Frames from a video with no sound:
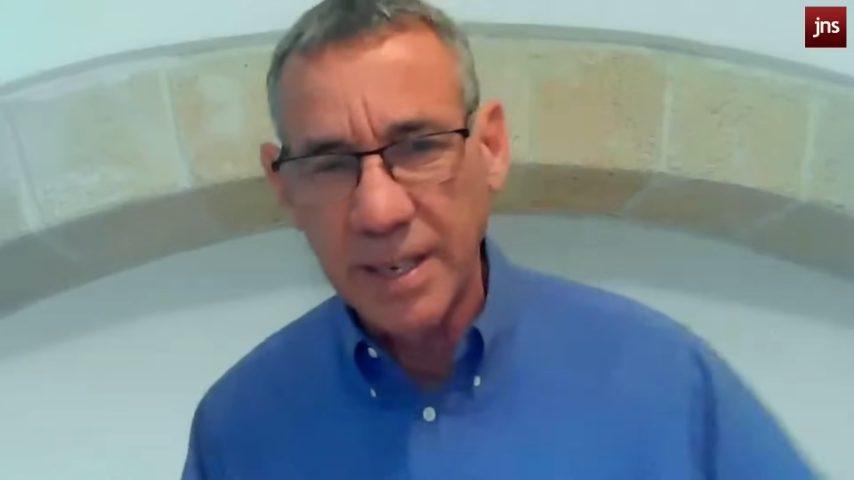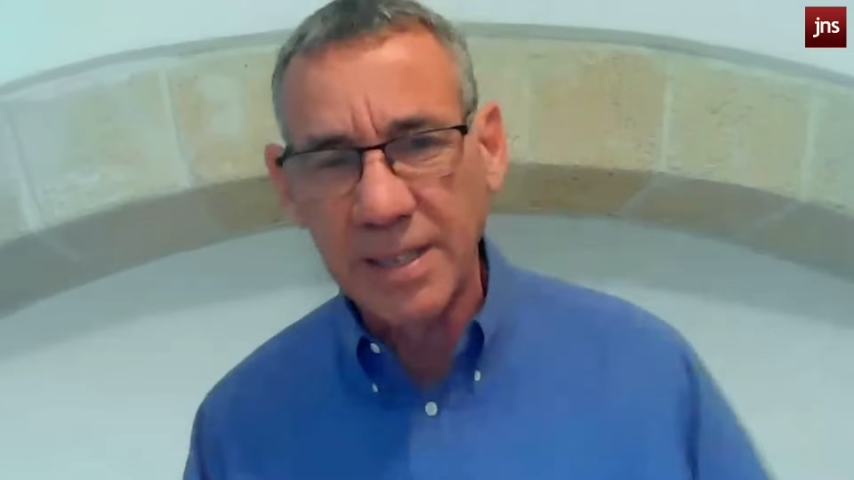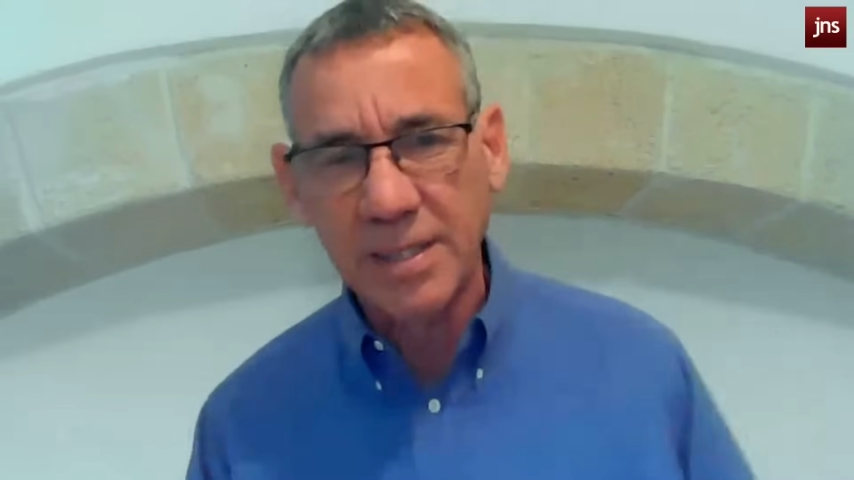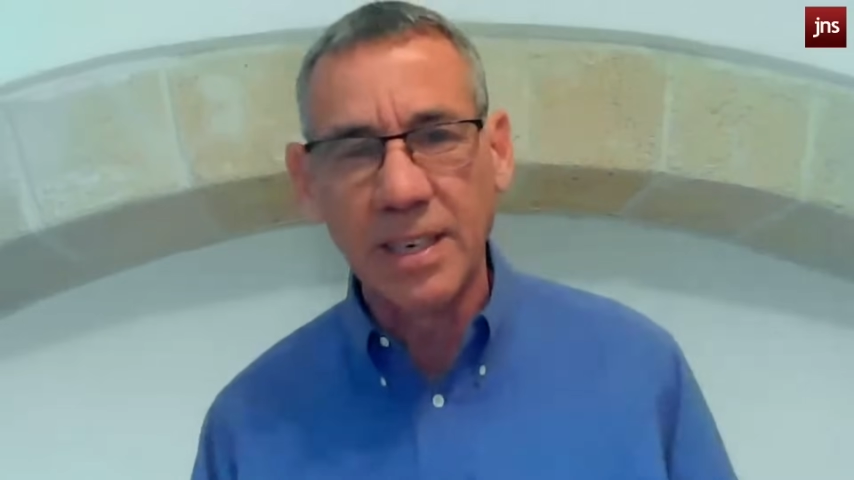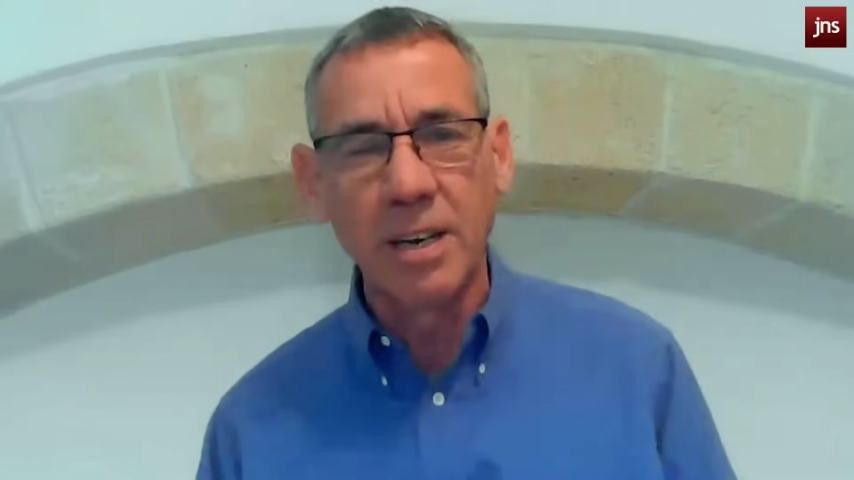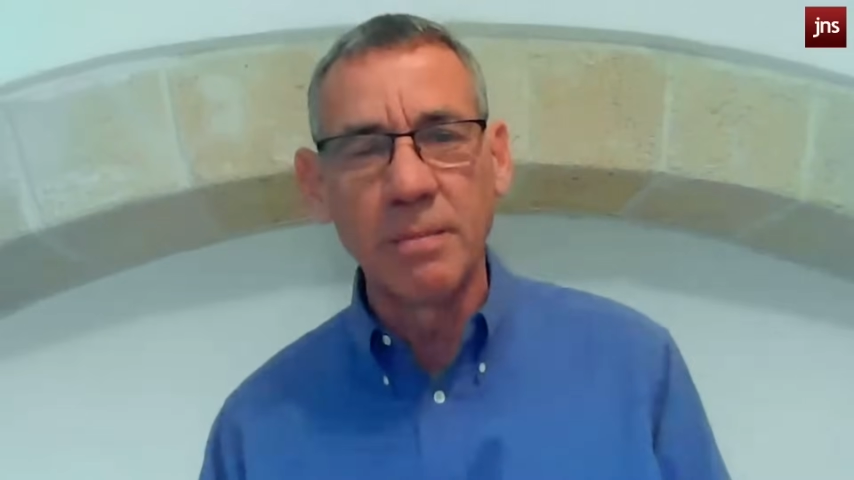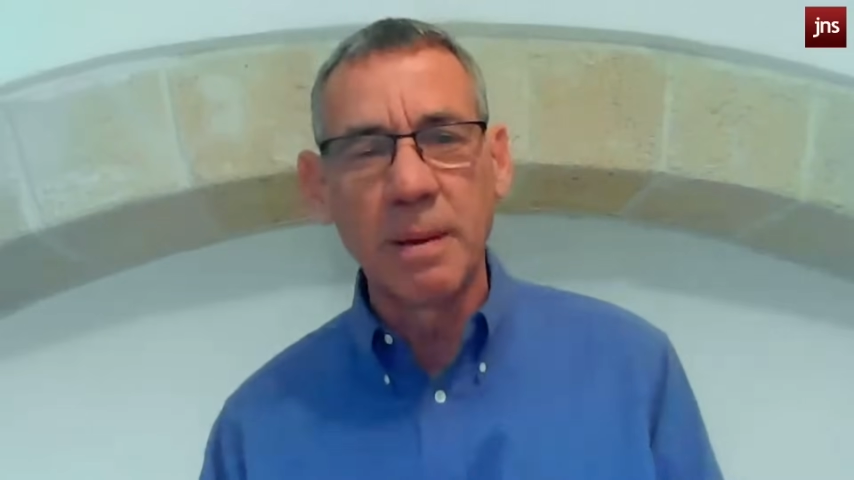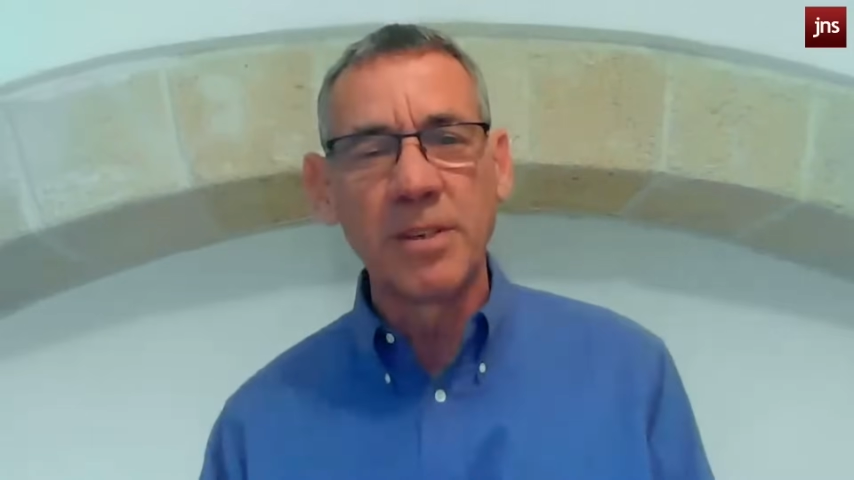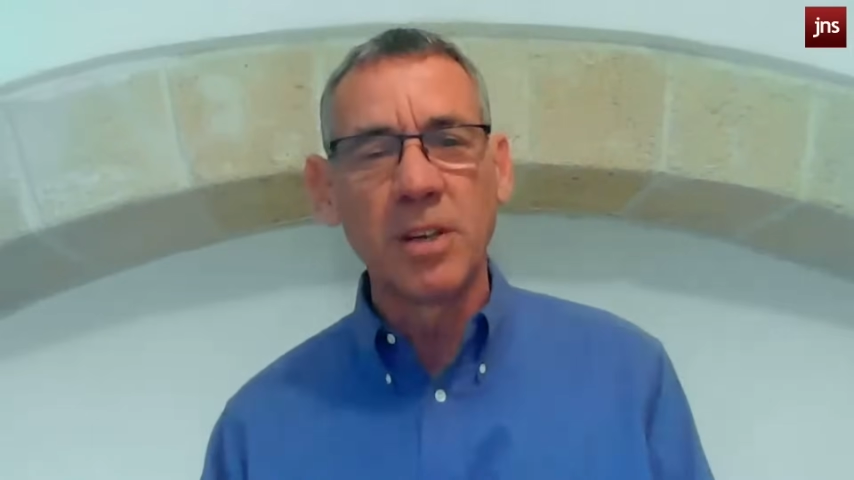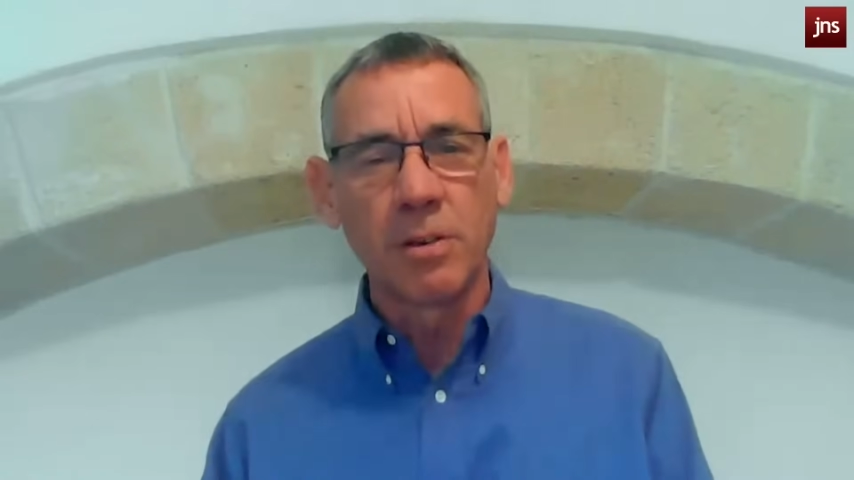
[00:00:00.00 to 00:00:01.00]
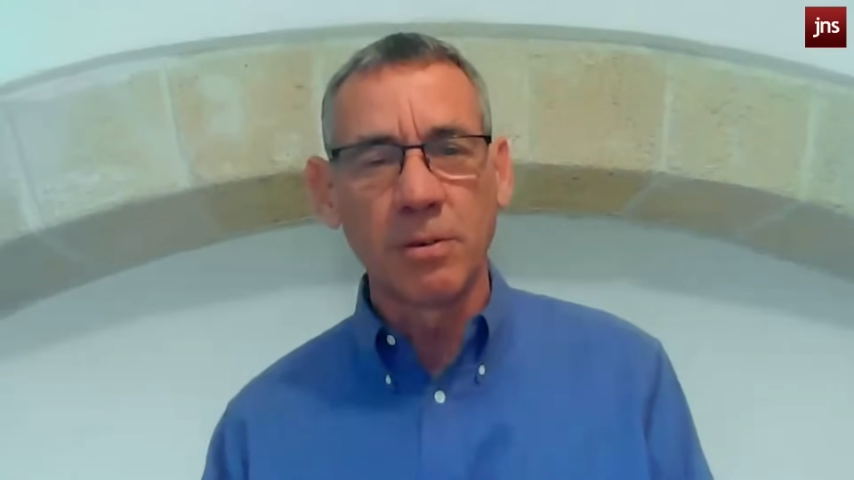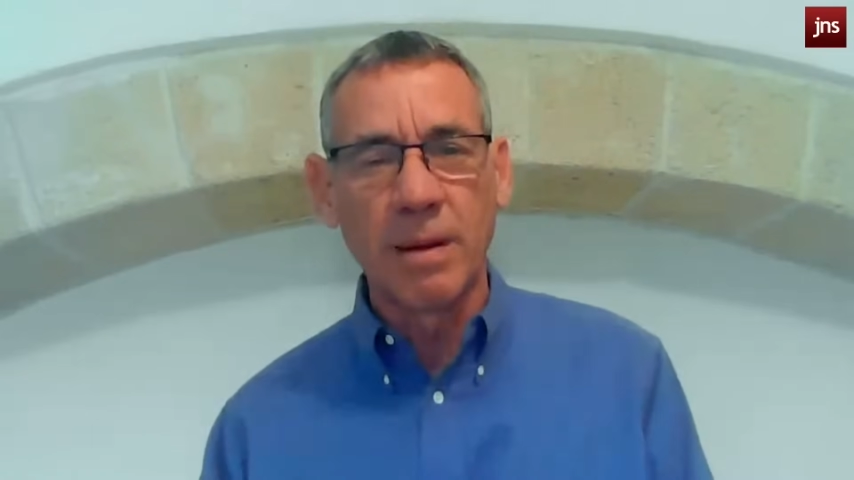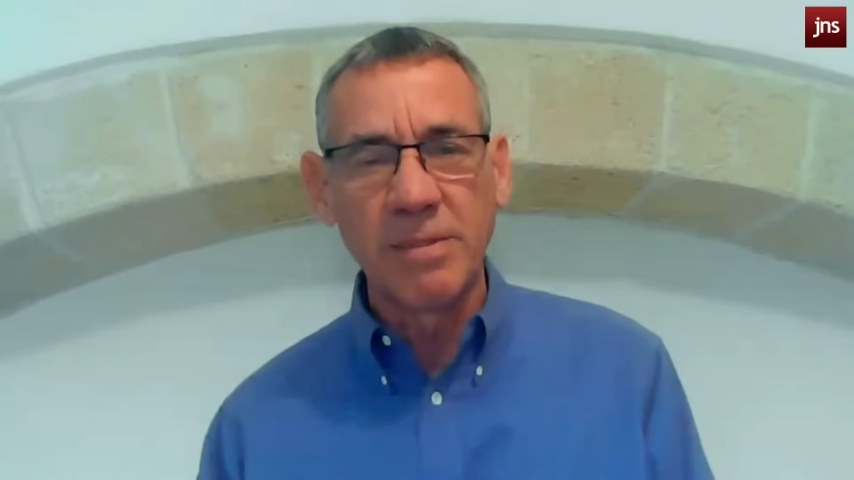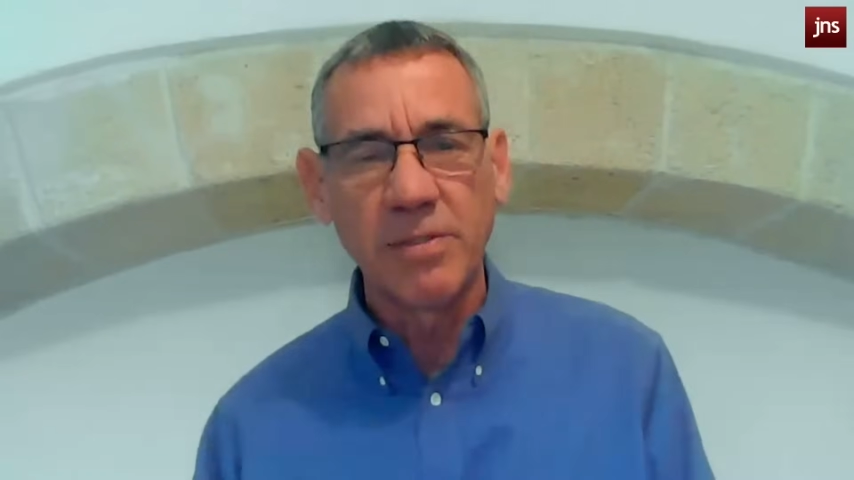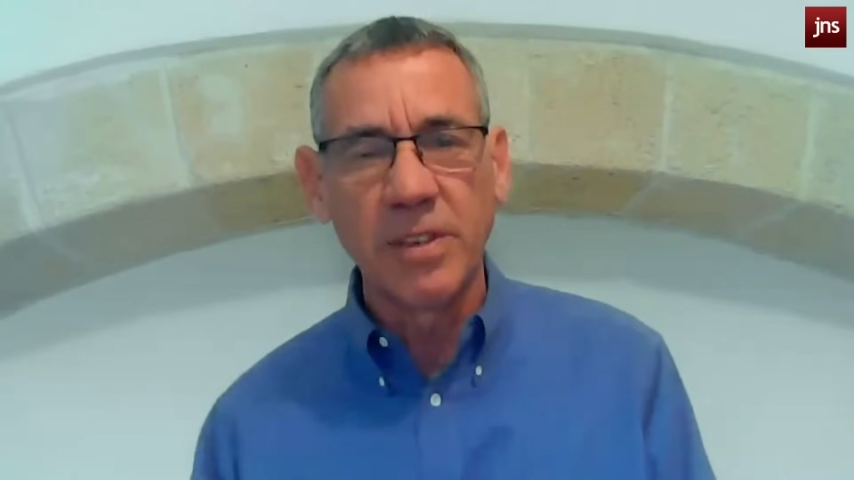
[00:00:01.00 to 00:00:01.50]
yes? And I remember Donald
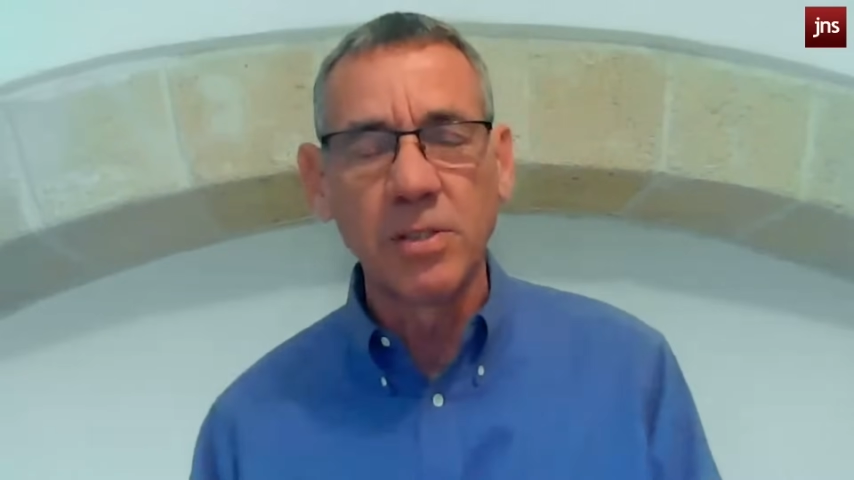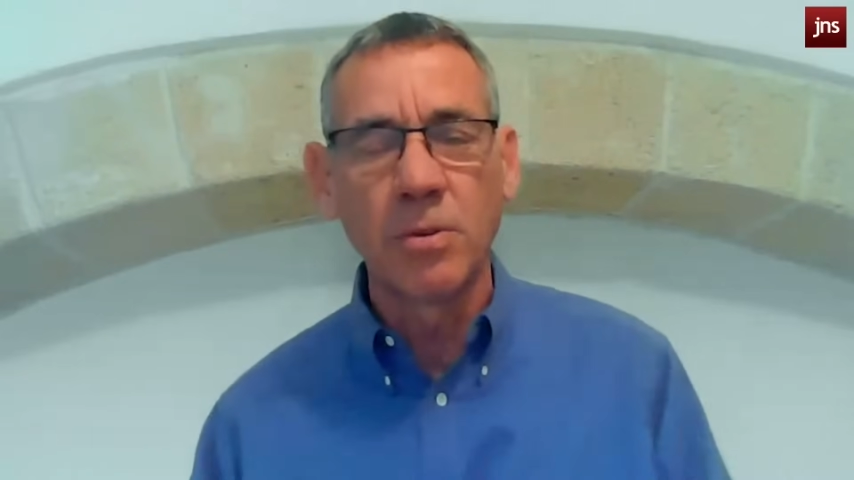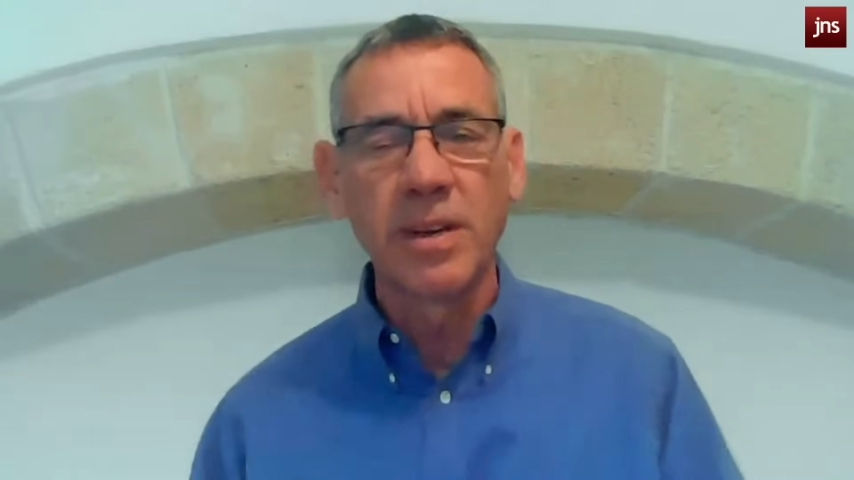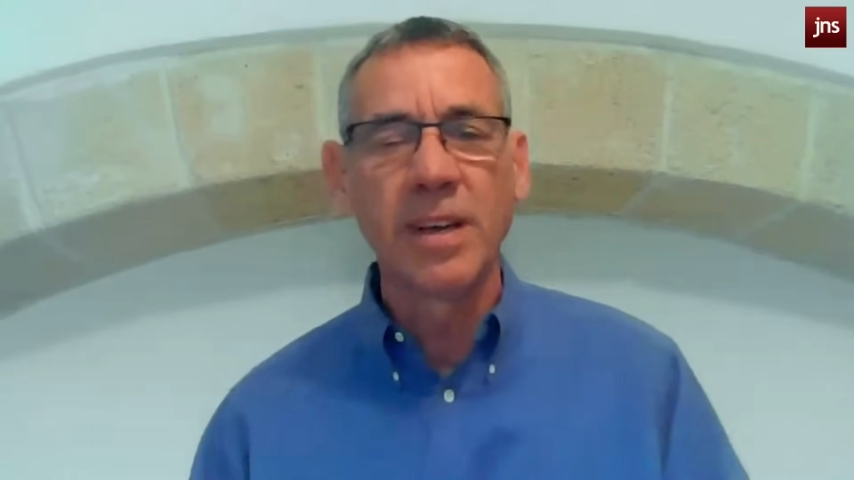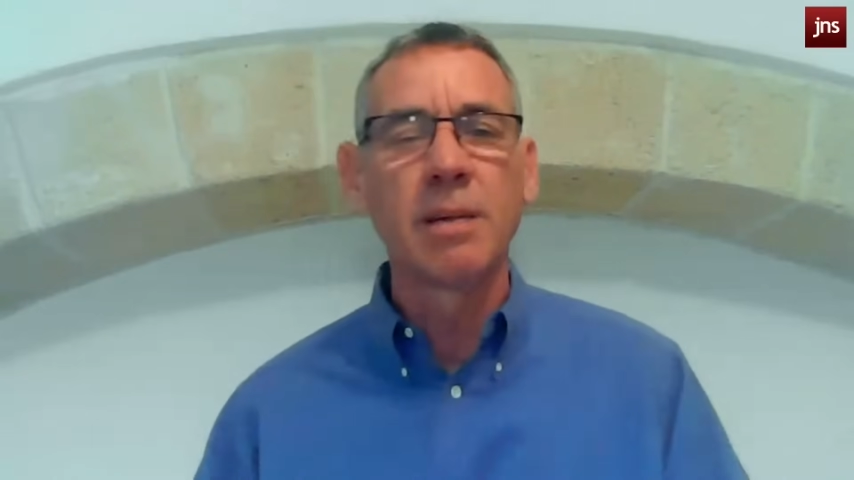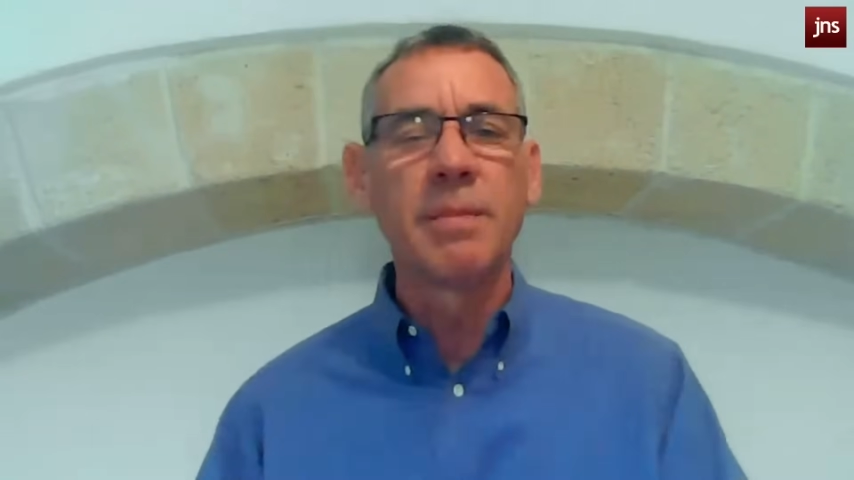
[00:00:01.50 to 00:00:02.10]
Rumsfeld talking